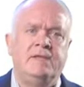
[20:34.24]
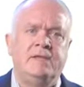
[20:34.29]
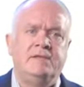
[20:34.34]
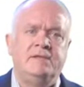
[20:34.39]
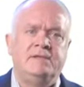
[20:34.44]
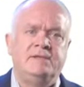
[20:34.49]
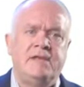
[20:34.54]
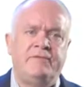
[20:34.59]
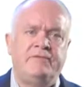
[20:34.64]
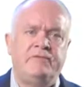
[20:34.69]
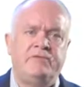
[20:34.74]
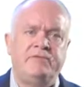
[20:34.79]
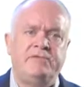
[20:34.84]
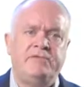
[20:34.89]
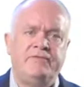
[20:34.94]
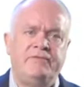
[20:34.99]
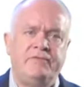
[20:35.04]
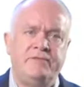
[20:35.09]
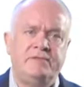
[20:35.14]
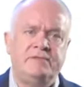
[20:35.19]
Several
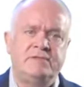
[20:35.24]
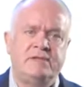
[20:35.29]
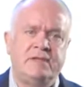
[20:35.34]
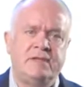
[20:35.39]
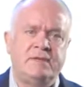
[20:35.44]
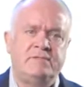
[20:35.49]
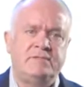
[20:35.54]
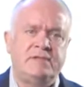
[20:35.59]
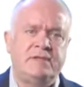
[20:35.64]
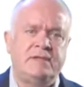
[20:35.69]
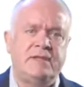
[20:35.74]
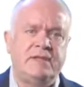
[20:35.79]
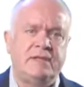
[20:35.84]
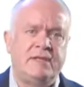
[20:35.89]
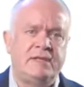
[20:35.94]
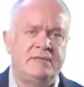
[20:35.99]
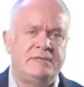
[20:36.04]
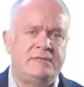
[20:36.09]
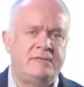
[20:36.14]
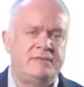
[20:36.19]
different types and
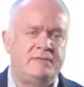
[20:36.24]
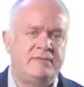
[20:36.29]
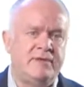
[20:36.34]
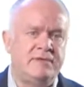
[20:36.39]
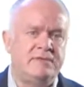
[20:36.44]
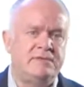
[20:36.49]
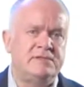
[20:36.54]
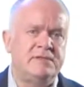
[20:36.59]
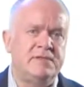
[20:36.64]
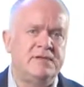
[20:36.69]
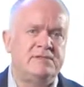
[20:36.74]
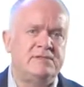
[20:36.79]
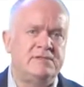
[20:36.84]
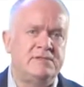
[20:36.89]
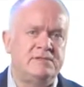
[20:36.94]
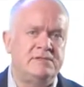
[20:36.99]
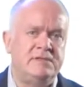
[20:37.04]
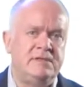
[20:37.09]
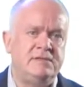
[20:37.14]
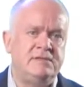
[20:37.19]
classes of NSAIDs
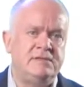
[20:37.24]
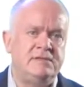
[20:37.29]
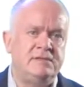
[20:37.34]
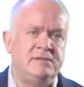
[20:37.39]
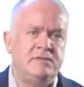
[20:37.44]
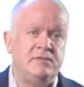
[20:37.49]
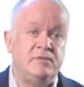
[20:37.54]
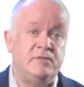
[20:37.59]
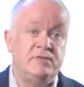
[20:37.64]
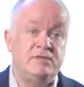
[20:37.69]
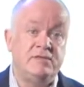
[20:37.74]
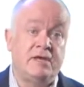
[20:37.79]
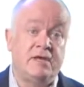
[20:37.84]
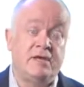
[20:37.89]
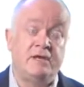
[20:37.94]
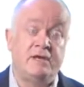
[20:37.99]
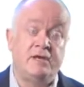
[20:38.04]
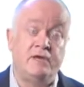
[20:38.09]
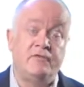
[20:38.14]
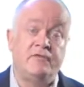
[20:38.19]
exist, with
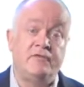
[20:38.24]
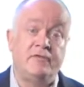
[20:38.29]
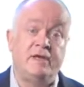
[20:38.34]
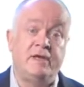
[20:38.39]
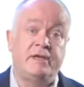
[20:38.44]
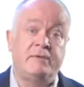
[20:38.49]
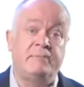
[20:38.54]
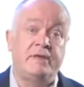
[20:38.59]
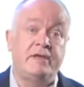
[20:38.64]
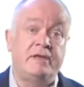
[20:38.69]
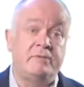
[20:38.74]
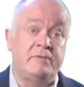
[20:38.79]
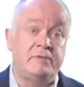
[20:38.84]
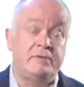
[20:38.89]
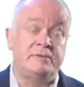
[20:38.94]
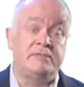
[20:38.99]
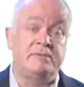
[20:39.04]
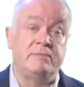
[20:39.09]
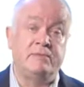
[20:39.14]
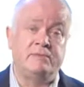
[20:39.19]
diclofenac being
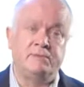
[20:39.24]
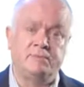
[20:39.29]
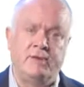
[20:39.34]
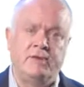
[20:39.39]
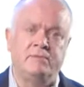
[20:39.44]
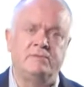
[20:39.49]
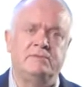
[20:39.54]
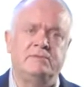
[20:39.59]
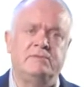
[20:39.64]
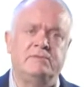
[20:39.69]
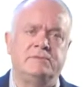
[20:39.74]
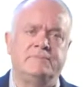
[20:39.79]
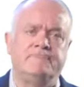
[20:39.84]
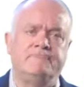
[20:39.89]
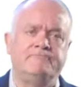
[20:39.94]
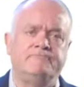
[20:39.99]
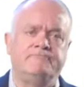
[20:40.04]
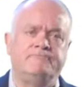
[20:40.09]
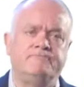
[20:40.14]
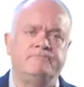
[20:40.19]
amongst the most potent.
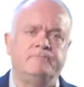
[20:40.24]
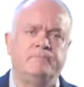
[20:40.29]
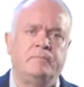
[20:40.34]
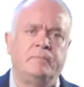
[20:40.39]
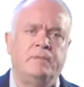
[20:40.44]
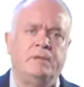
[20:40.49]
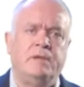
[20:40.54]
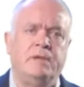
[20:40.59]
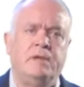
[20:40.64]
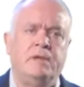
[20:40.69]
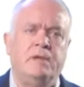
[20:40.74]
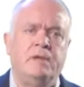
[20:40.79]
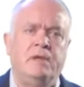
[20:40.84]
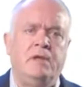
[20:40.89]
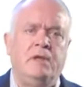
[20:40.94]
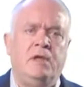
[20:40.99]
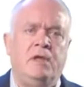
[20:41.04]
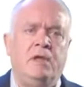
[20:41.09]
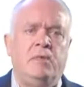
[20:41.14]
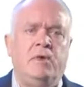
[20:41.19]

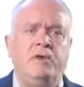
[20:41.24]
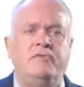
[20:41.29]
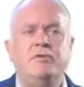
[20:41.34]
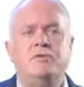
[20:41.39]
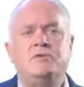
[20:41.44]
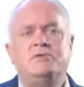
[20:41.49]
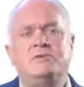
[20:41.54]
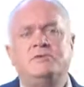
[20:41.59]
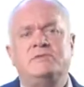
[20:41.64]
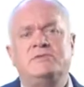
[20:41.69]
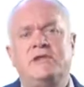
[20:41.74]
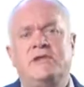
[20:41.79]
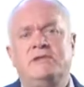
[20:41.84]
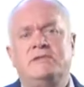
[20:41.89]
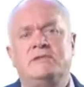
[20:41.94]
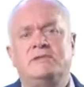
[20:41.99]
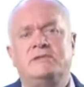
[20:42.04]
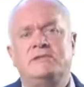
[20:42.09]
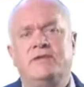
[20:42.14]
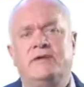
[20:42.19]
We've also seen
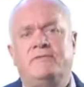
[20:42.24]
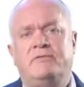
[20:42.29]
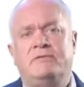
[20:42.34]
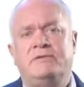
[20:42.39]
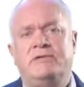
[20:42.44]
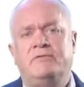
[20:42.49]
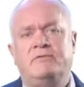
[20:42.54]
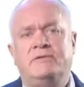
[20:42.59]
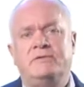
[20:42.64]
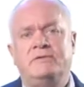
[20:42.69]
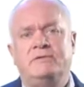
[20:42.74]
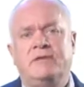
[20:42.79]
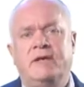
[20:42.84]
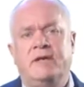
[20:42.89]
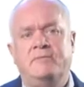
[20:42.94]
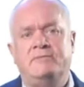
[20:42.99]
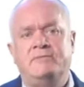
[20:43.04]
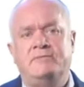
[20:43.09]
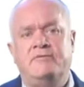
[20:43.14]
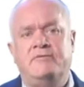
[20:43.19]
that several different
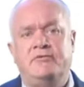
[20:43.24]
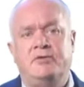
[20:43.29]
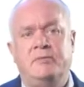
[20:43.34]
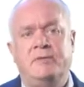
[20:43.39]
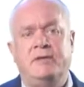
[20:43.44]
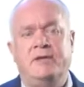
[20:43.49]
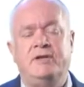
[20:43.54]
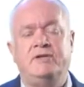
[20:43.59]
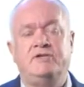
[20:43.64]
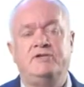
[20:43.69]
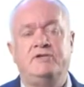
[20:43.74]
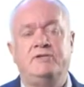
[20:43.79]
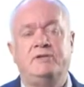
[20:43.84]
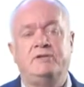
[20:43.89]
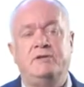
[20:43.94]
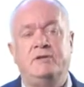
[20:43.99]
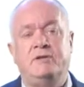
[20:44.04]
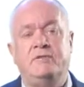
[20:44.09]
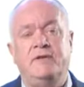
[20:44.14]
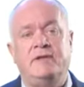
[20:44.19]
types and
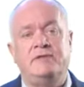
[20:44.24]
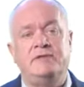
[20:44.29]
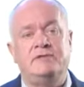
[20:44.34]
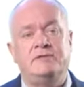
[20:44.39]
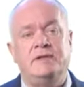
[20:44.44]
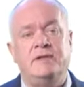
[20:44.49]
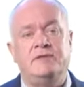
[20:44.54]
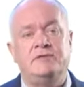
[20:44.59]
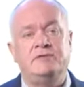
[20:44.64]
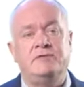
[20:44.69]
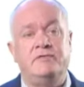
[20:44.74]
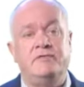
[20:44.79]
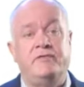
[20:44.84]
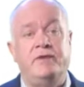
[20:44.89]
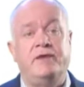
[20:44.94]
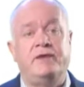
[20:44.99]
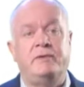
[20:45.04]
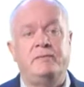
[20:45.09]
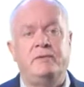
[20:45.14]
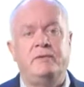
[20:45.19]
formulations of NSAIDs are
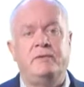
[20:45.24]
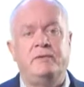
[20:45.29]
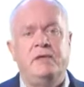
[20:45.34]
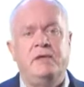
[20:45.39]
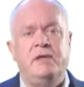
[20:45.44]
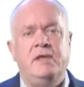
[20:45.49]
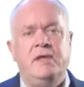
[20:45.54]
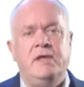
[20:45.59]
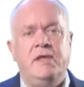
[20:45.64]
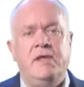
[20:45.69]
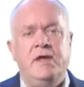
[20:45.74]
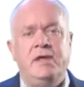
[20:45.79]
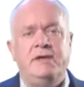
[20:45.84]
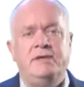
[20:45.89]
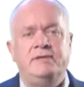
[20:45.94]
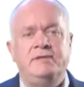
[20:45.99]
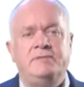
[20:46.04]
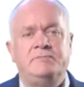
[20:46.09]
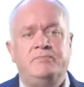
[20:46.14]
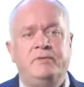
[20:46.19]
available, and
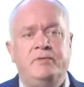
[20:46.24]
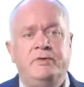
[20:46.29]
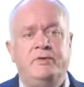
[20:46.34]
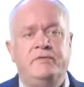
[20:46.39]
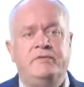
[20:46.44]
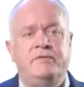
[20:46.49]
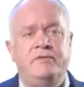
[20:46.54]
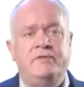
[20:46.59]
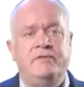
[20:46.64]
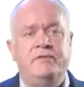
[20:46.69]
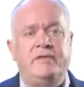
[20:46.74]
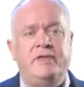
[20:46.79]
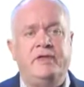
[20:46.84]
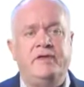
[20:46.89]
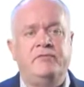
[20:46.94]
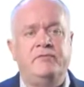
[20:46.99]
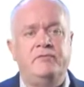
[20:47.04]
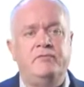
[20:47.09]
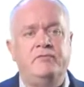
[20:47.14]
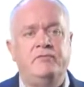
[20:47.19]
it is proven that they
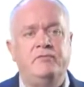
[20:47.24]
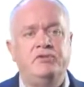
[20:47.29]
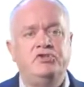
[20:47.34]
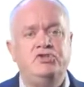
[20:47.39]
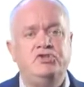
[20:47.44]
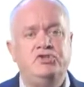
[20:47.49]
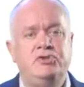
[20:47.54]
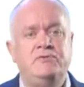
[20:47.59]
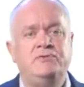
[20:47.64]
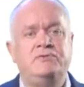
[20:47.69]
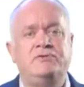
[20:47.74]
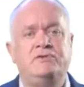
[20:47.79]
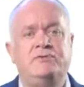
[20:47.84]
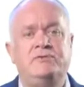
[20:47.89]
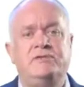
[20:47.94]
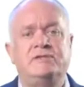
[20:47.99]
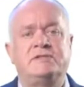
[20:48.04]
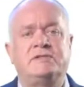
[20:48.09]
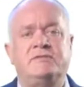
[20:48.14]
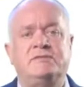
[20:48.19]
have reduced the
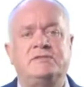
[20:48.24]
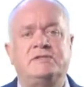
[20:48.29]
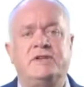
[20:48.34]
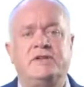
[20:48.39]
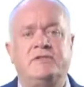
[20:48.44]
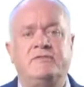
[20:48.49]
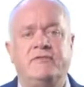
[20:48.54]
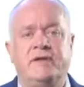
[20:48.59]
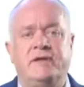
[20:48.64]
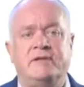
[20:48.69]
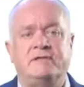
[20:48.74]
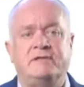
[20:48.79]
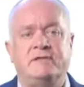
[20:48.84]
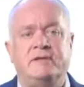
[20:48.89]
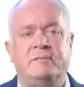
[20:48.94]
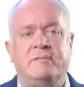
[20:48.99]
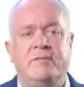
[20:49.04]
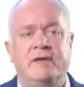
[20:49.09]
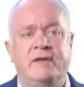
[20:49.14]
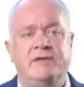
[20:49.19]
risk of side effects
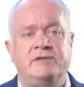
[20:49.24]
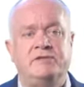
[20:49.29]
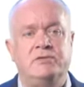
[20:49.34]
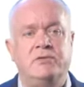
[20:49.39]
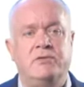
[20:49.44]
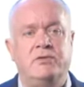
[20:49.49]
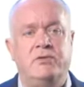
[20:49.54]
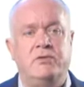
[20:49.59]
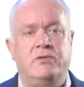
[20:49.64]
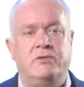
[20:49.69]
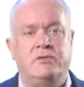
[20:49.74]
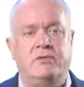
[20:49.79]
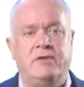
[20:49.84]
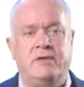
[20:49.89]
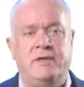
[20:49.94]
compared to oral